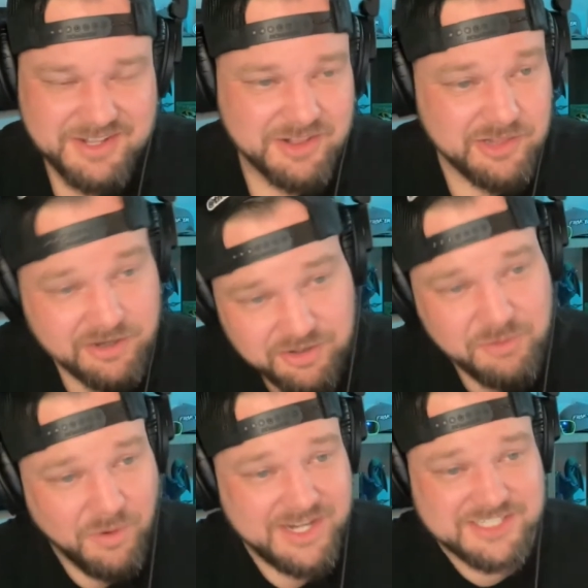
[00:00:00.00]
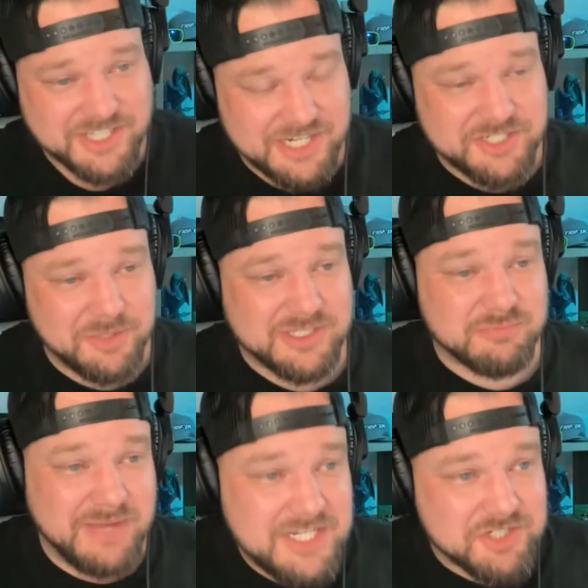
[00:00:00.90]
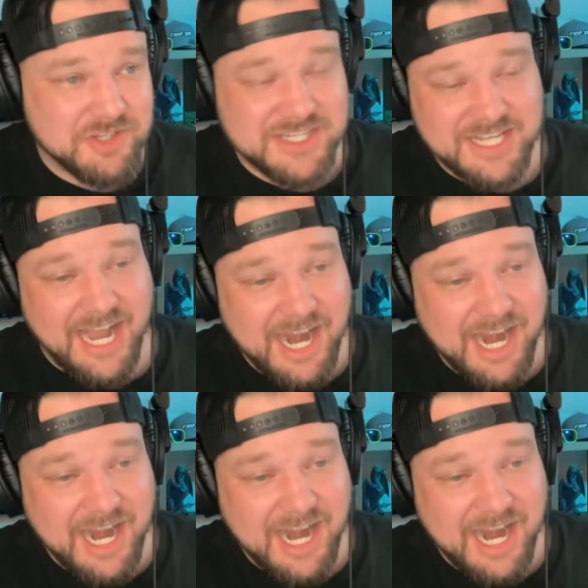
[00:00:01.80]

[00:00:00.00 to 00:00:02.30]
Literally what he's going to do is make sure that the